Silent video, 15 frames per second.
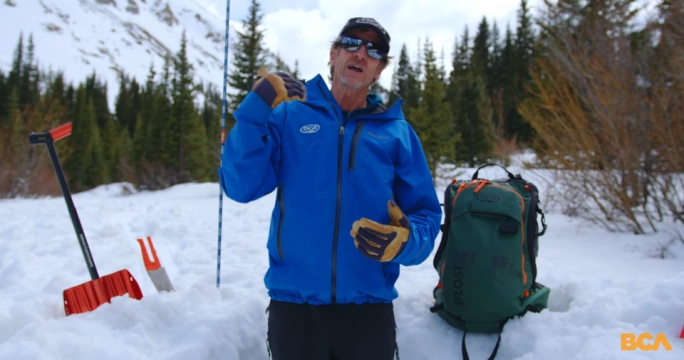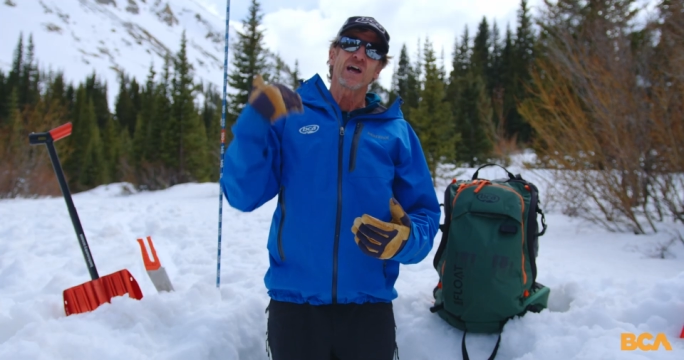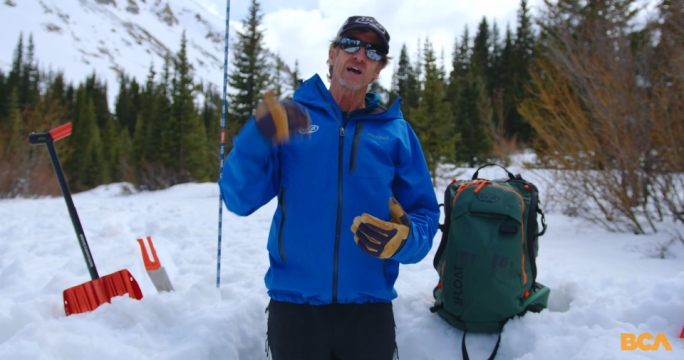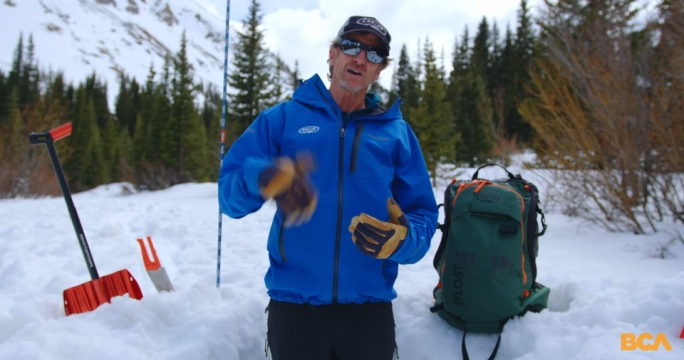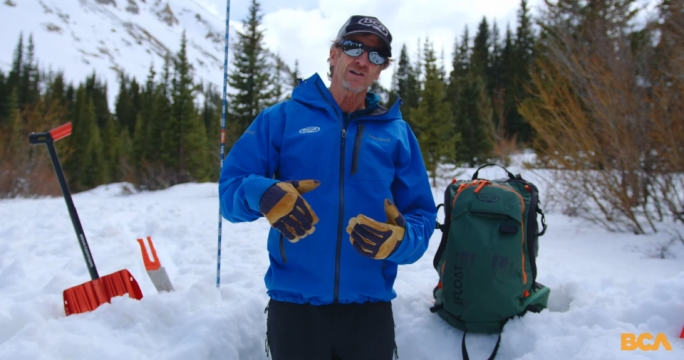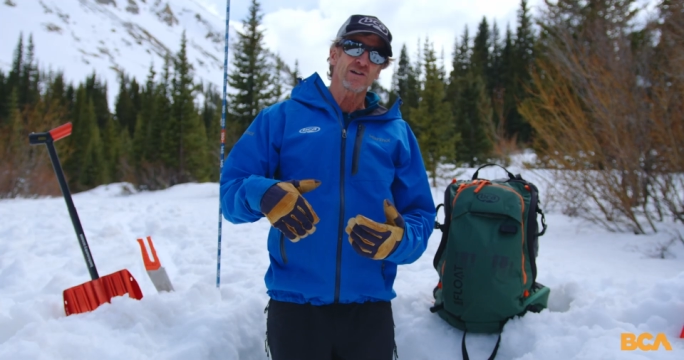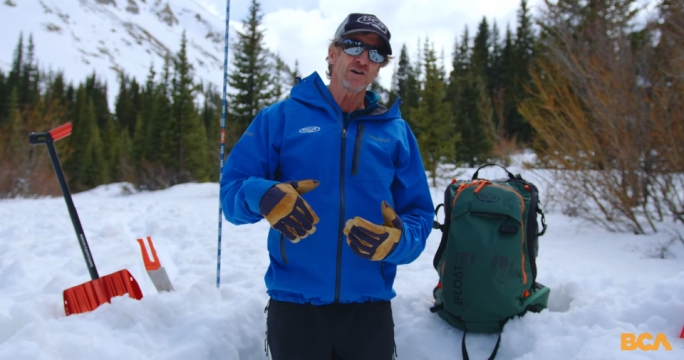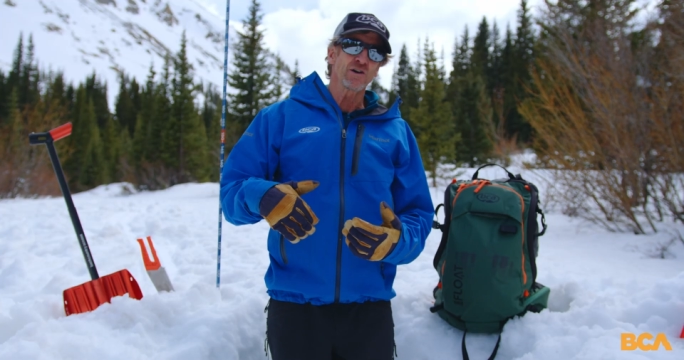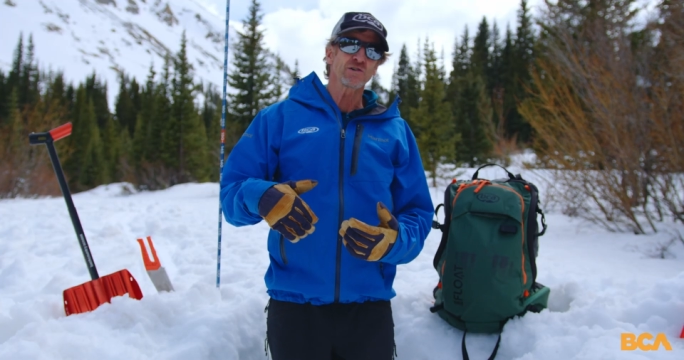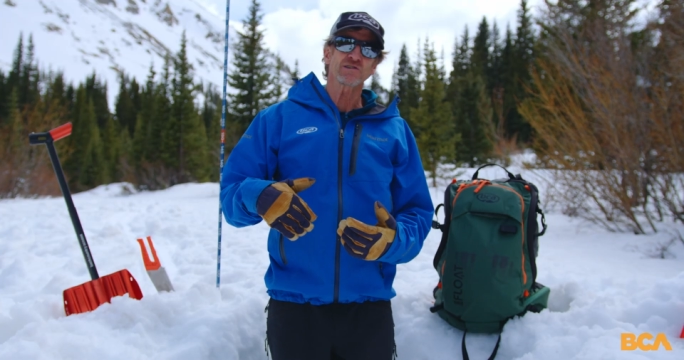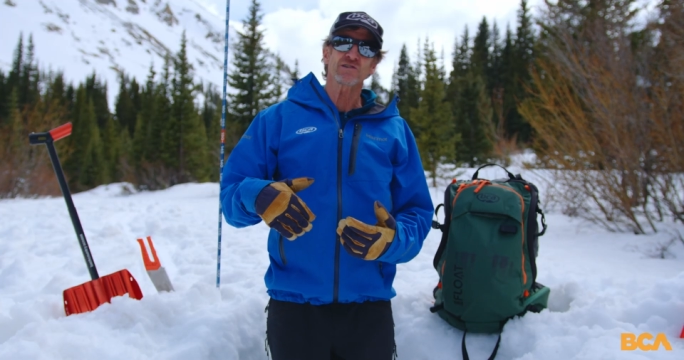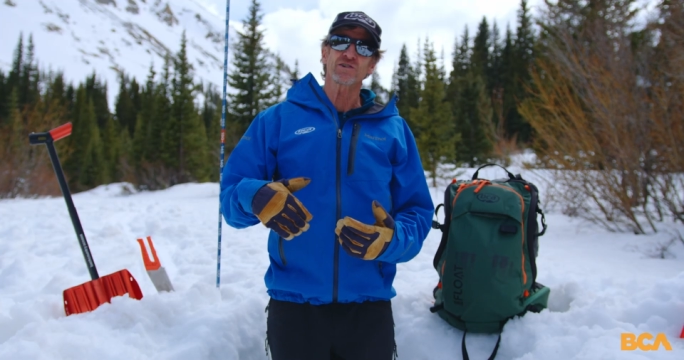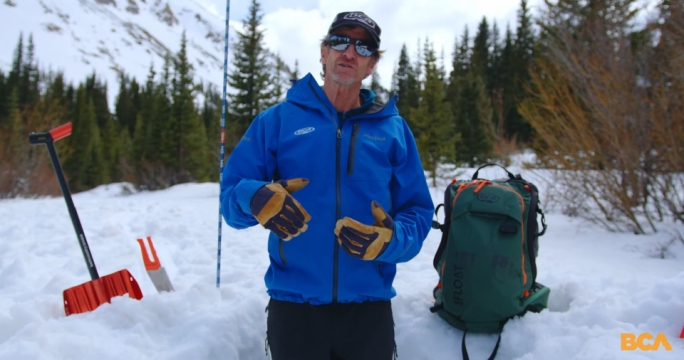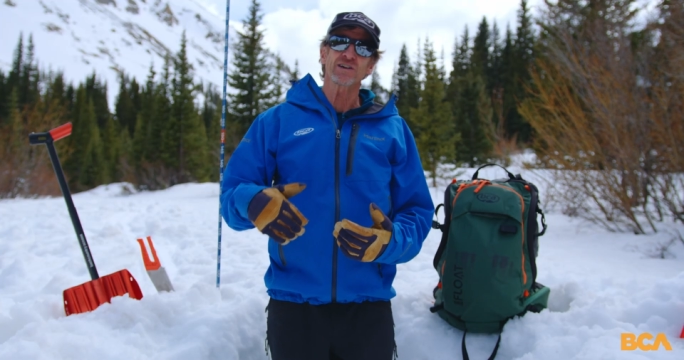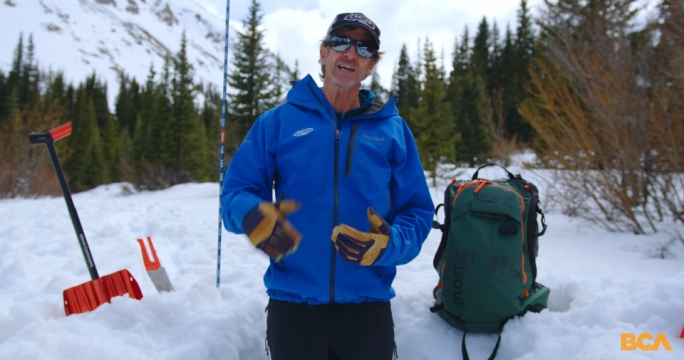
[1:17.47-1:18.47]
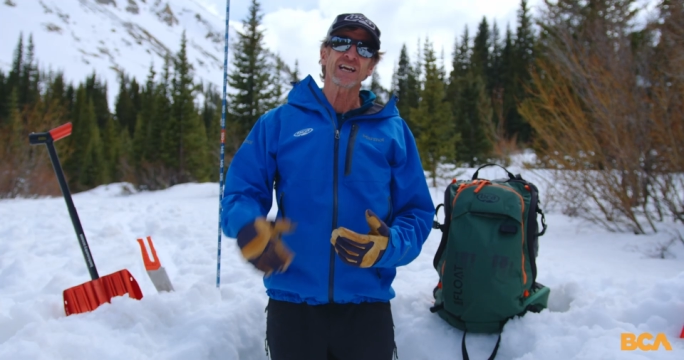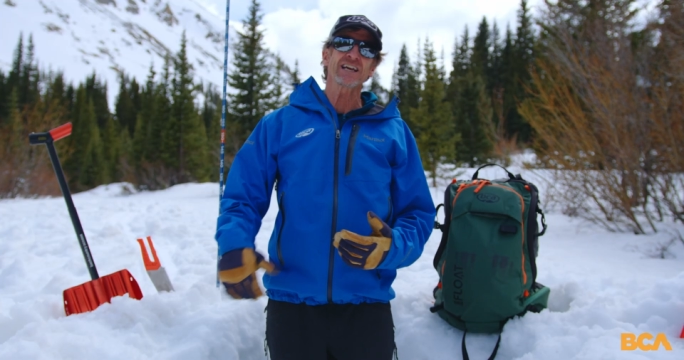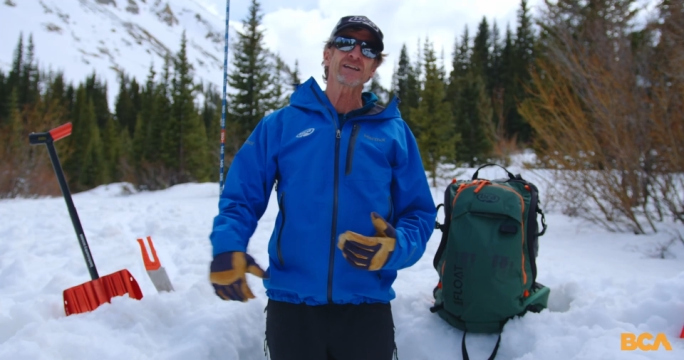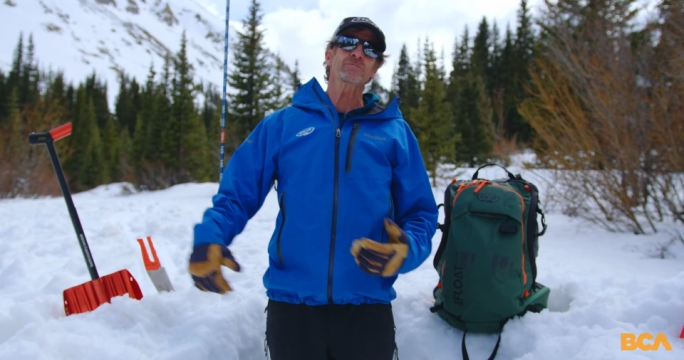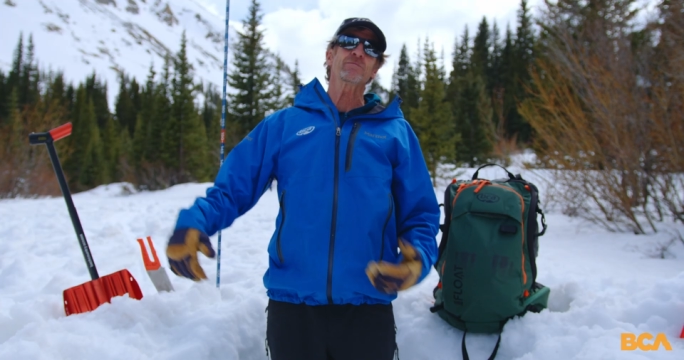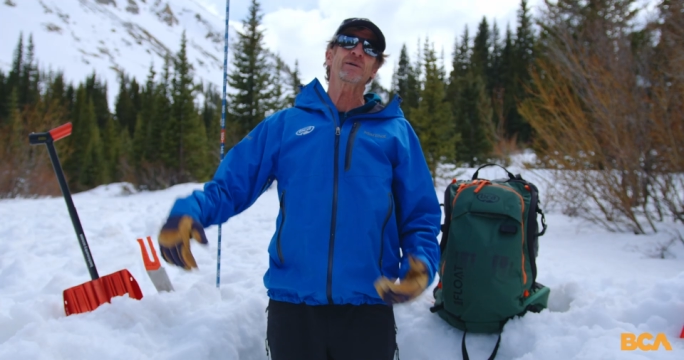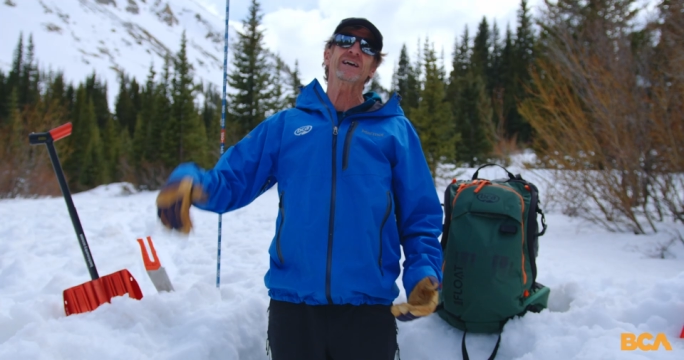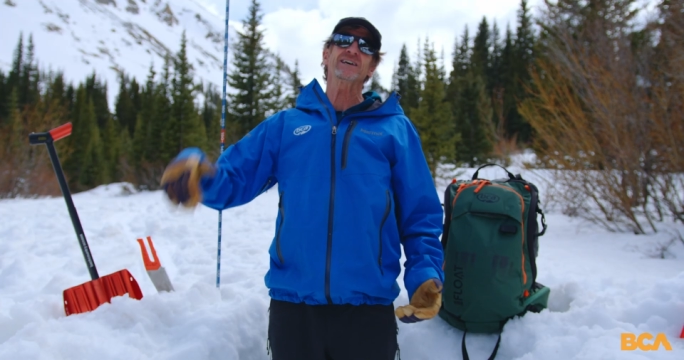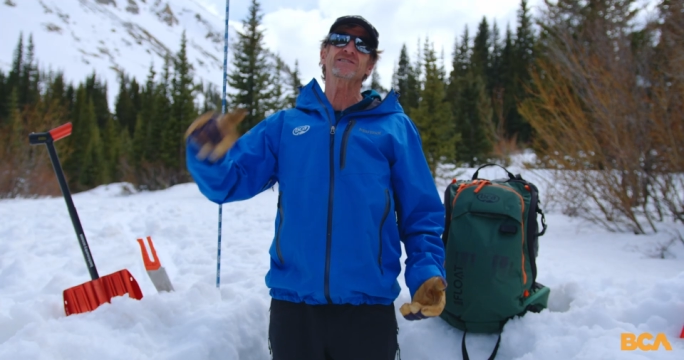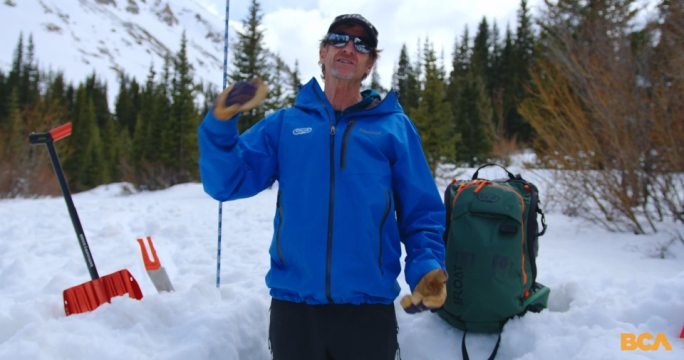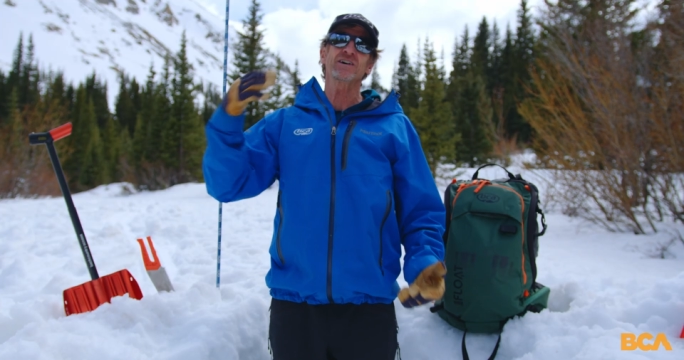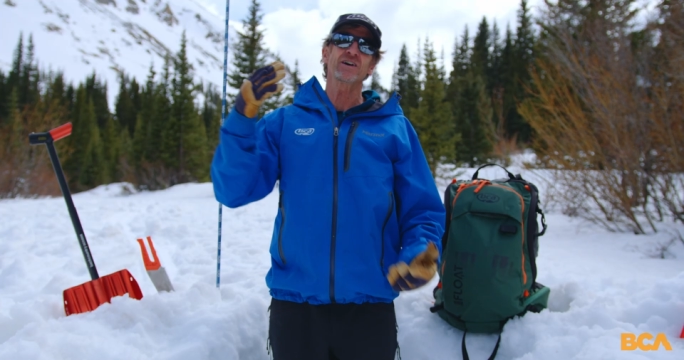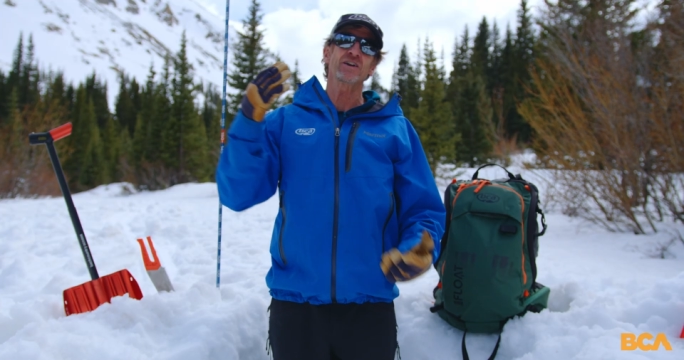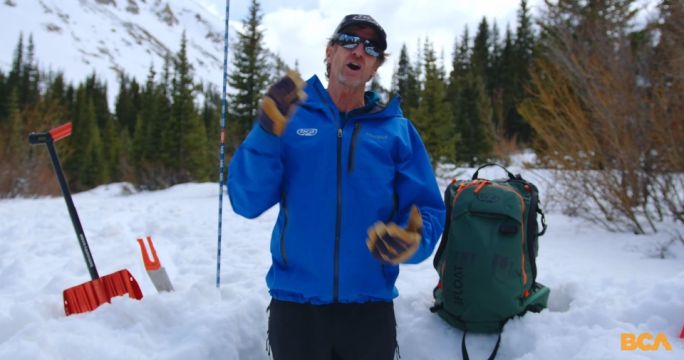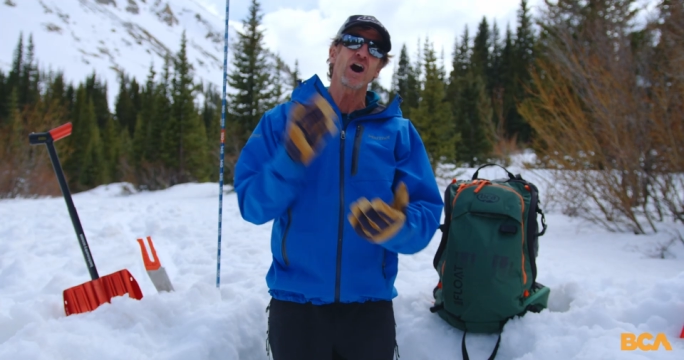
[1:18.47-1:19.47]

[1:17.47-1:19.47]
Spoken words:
and close terrain based on